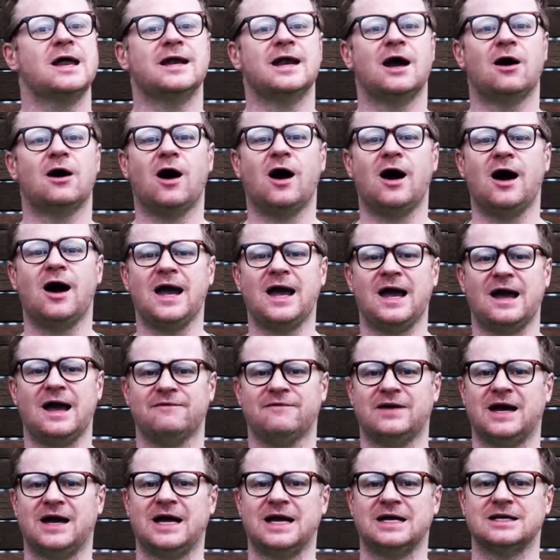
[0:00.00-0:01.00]
Now I
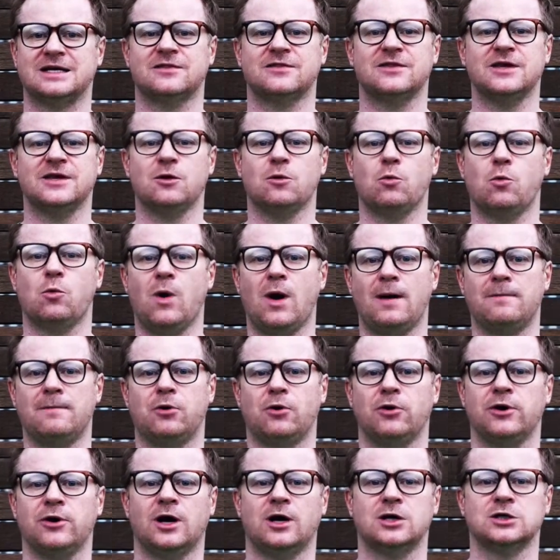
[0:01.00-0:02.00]
have had the
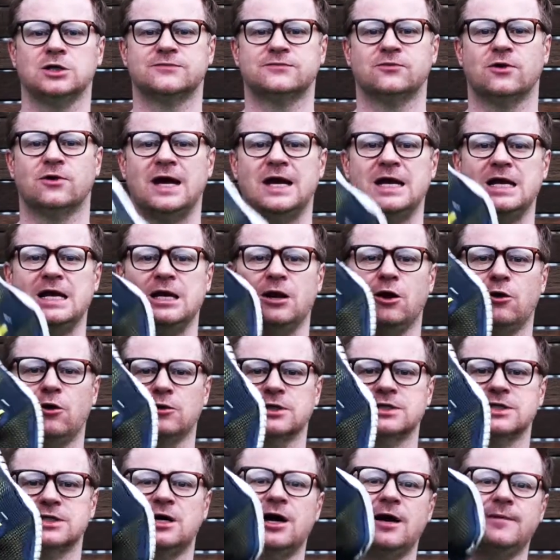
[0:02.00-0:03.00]
1.0s for a
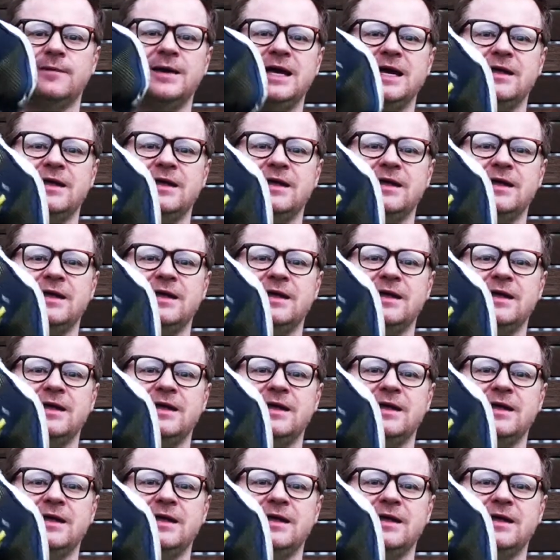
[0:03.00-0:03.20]
long time.